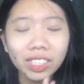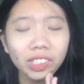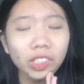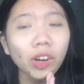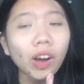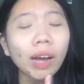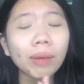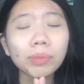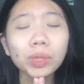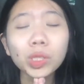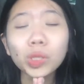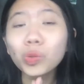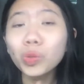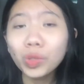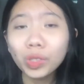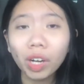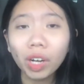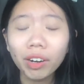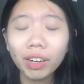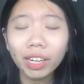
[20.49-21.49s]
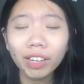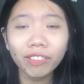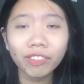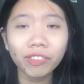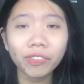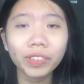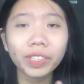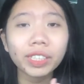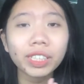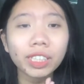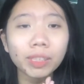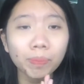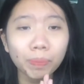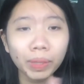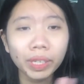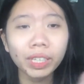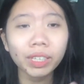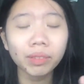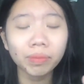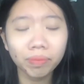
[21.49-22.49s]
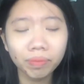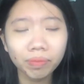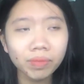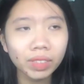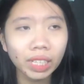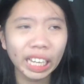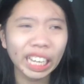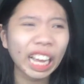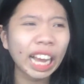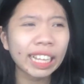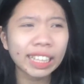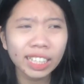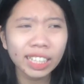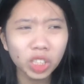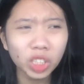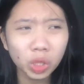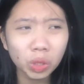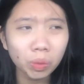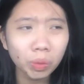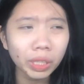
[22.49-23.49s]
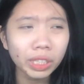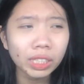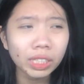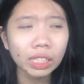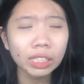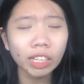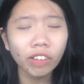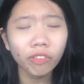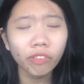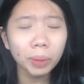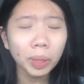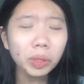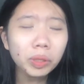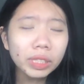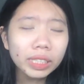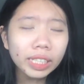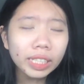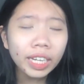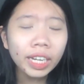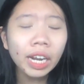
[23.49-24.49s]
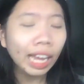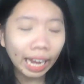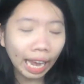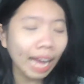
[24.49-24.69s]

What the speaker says: So I'm so sorry if it's been like I think 2 weeks since I've posted.